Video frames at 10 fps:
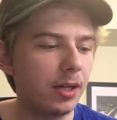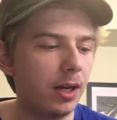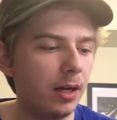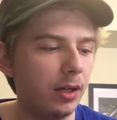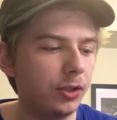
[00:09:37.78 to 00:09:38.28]

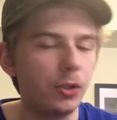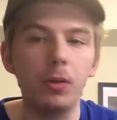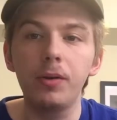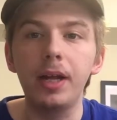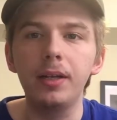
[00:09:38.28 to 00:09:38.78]
a
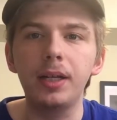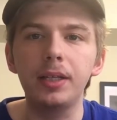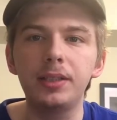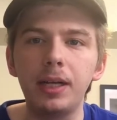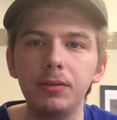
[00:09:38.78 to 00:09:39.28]
solo
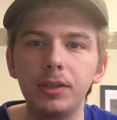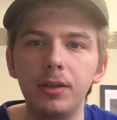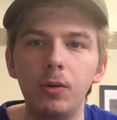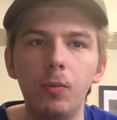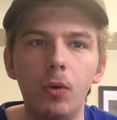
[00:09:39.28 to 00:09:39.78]
that sounds a
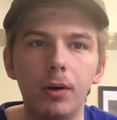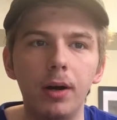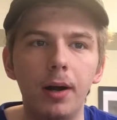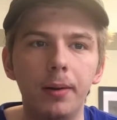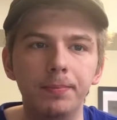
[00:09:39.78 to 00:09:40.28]
little more